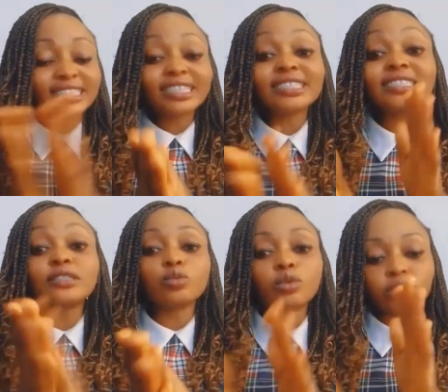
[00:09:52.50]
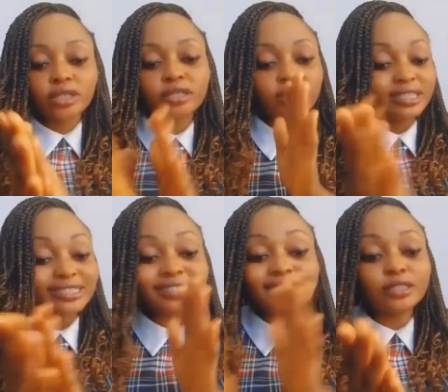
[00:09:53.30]
they did the work.
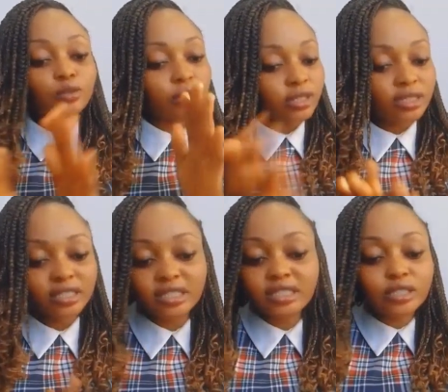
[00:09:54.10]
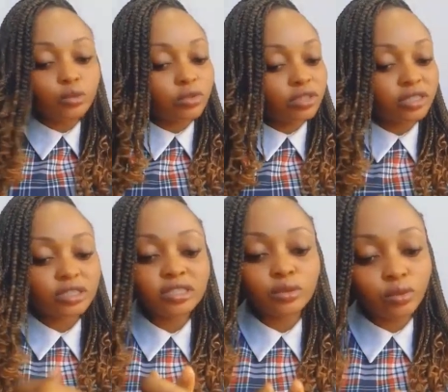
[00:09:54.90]
They did the work. They did the work. They
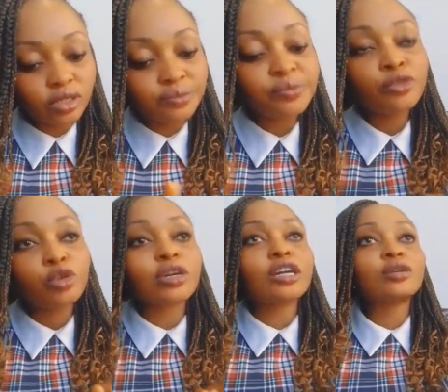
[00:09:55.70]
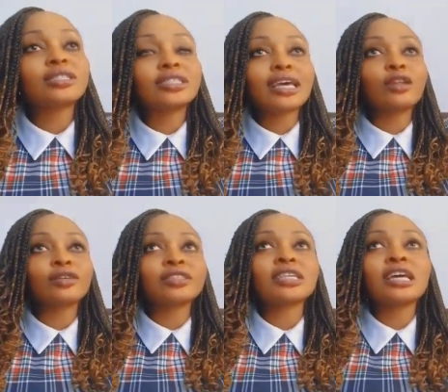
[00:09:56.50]
did the work. You cannot tell
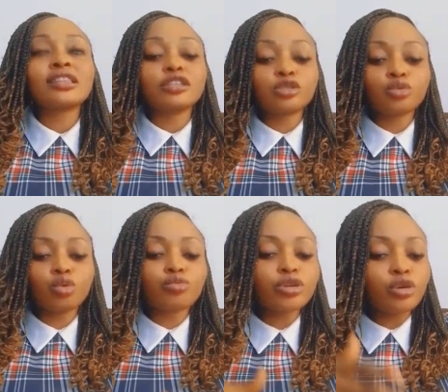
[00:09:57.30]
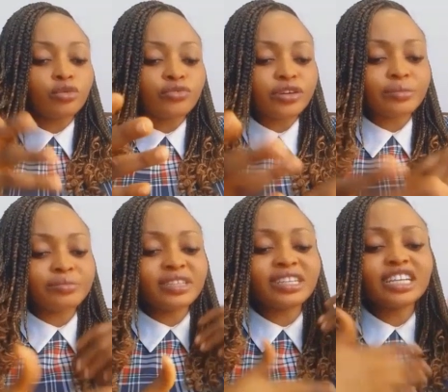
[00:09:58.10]
us the story of
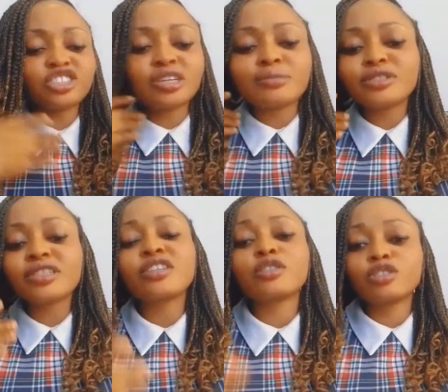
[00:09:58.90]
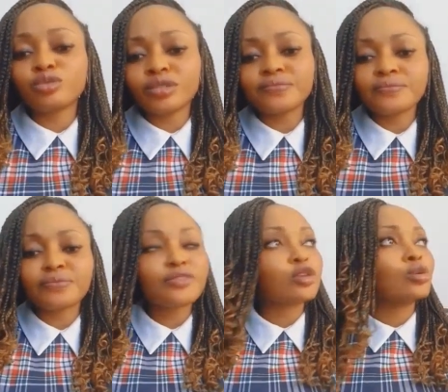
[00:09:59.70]
the Nigerian music industry.
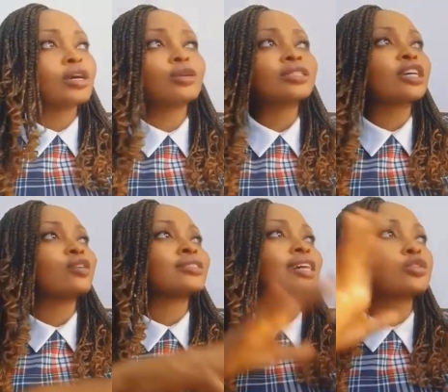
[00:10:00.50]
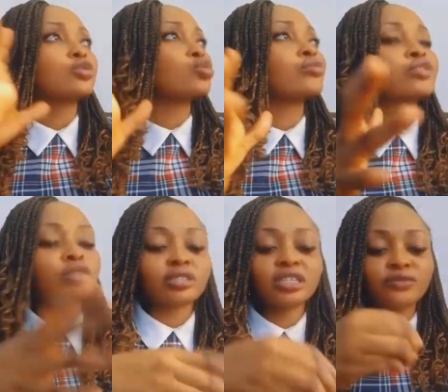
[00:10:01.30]
You cannot tell us that story
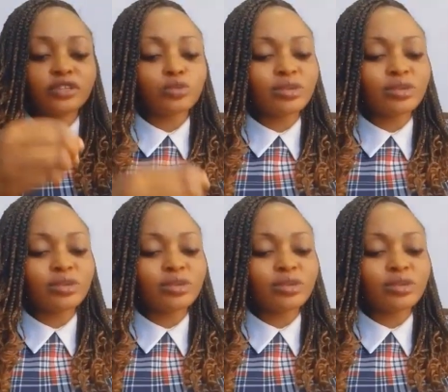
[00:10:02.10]
successfully